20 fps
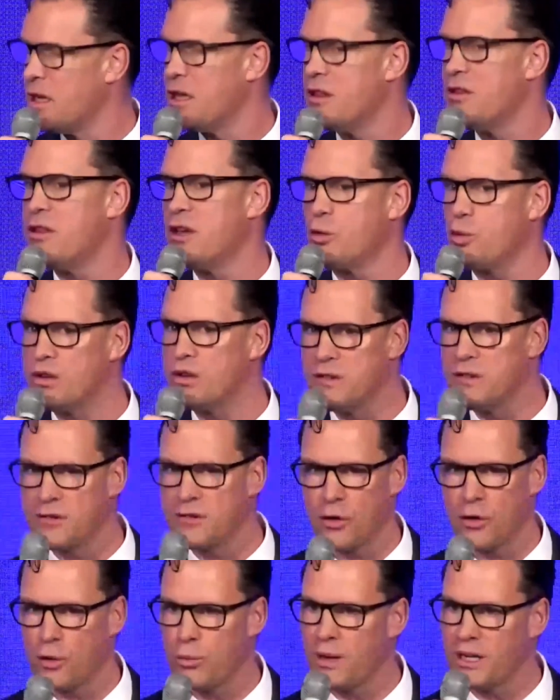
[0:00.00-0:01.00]
There is
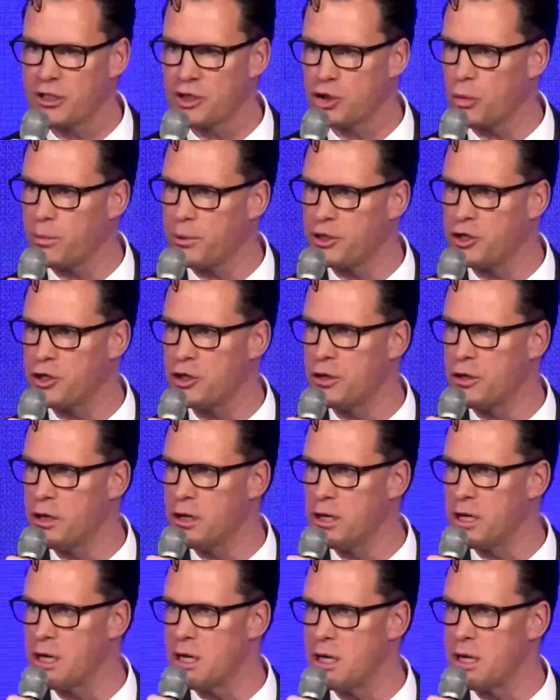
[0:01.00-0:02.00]
so much
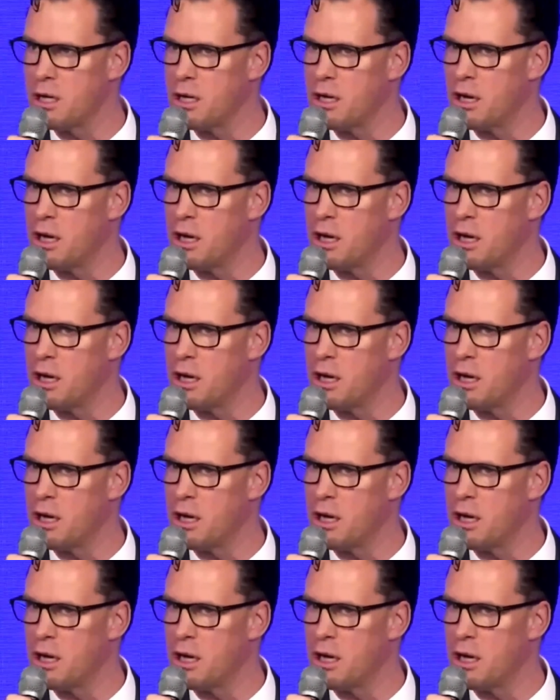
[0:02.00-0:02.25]
opportunity